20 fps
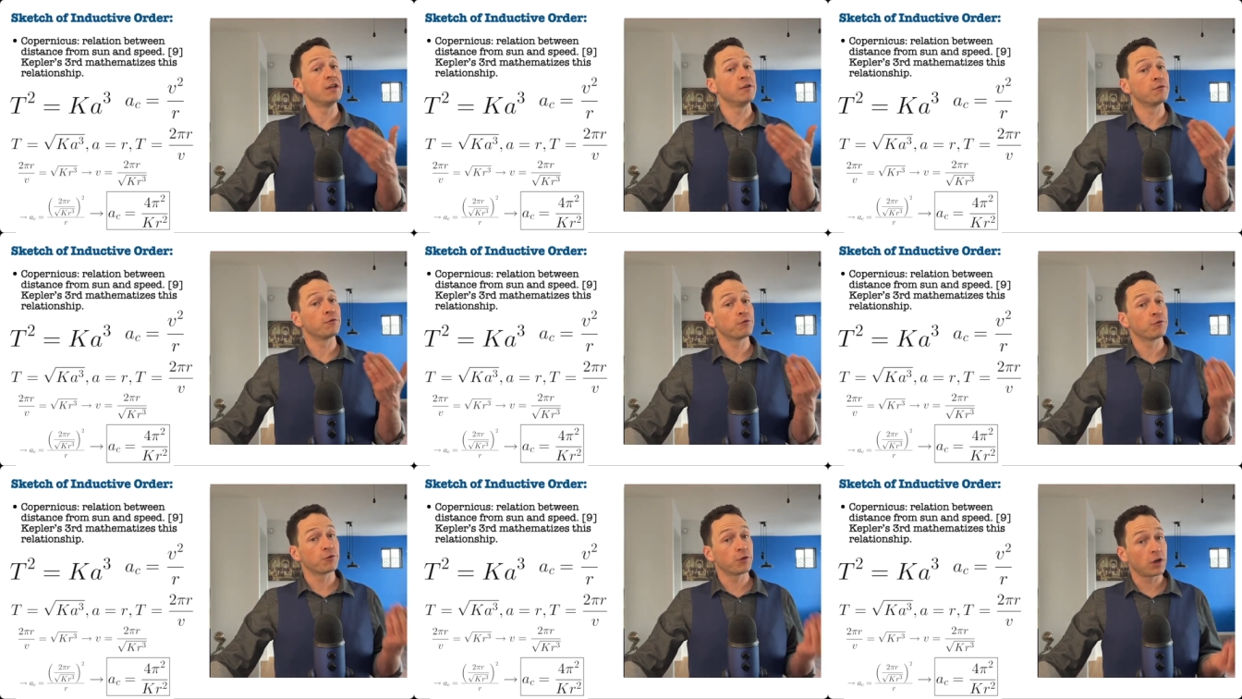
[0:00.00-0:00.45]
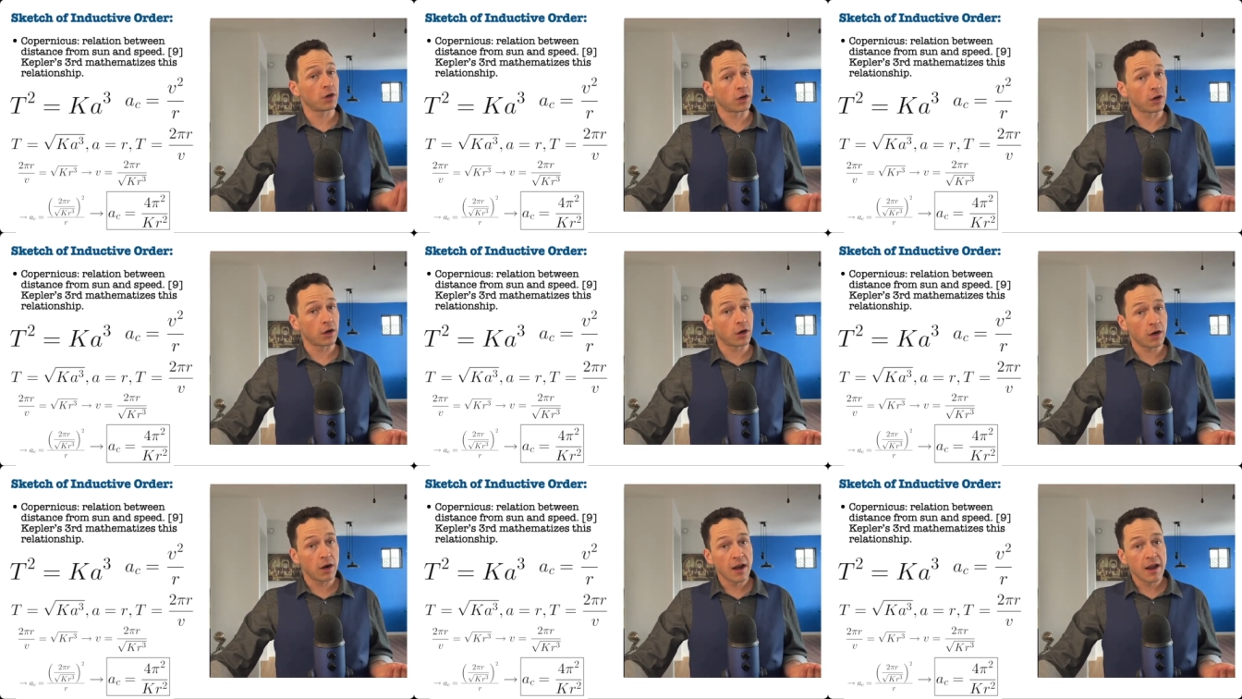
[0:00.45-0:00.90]

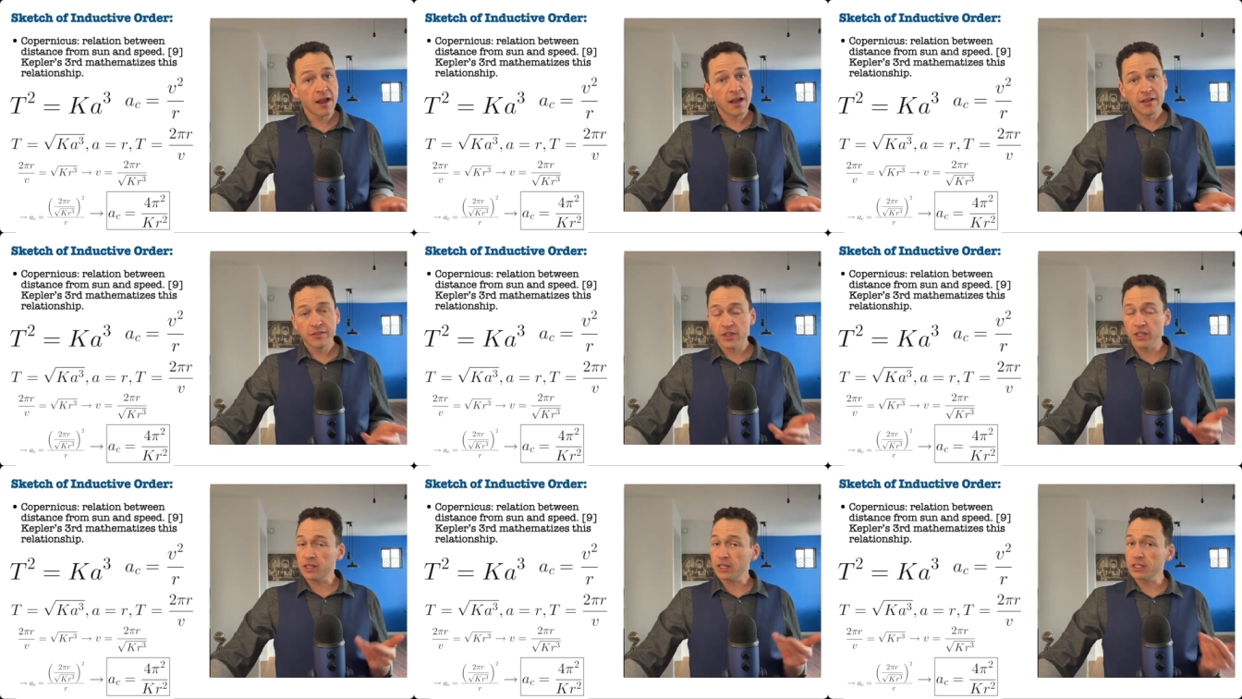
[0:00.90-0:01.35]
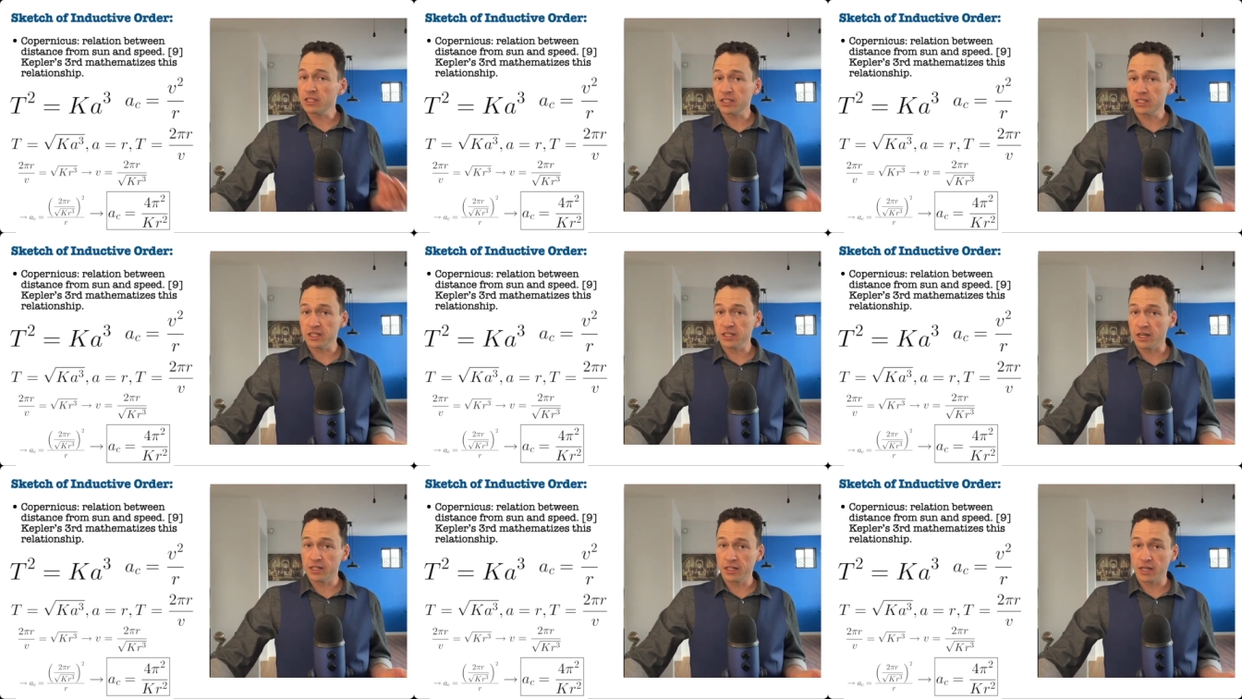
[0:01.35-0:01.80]
infer that the
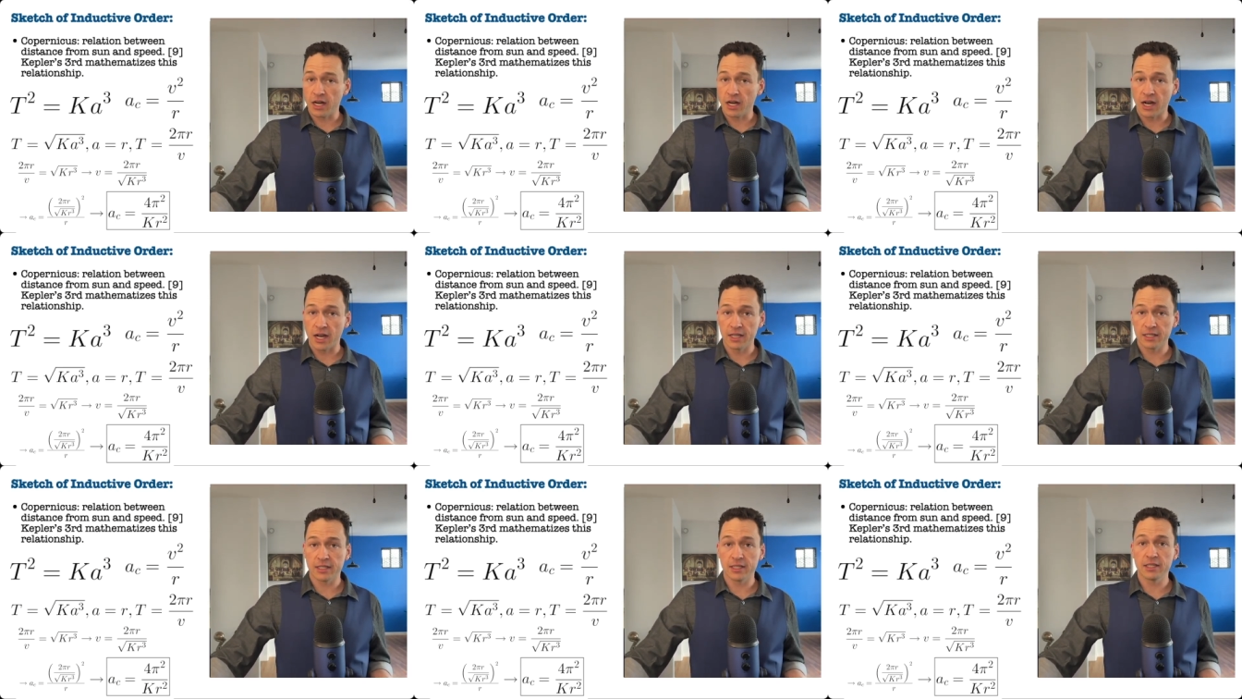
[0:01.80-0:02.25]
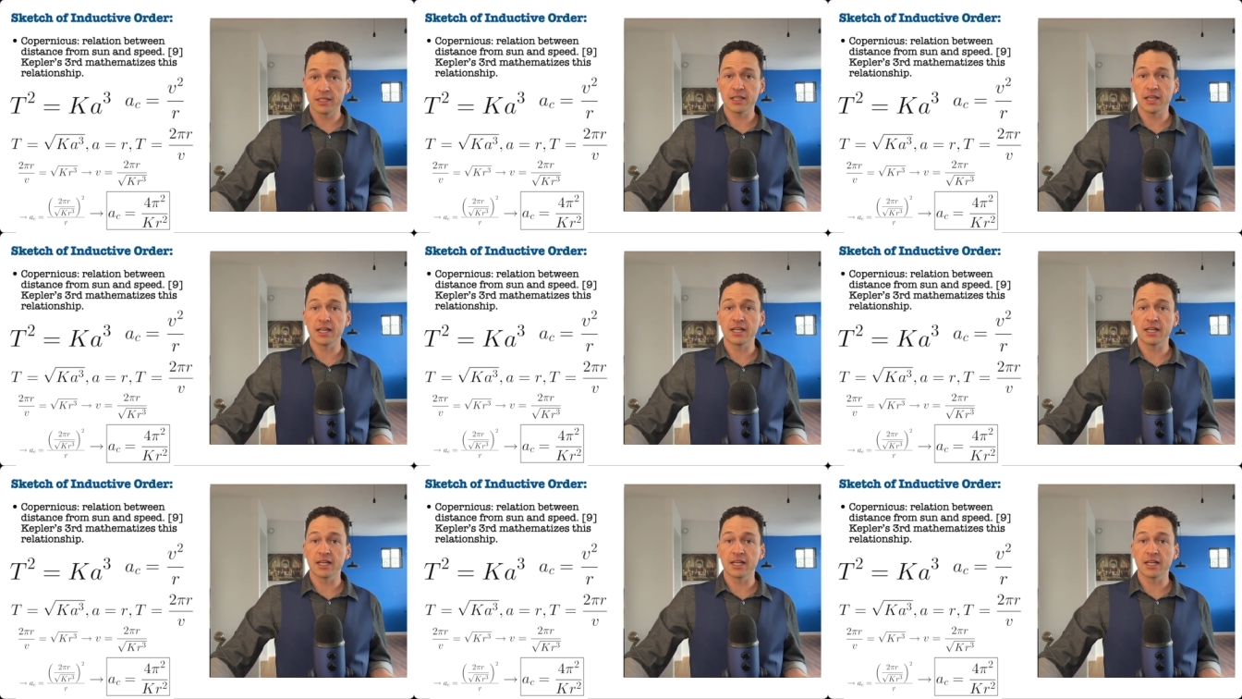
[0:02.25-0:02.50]
sun causes an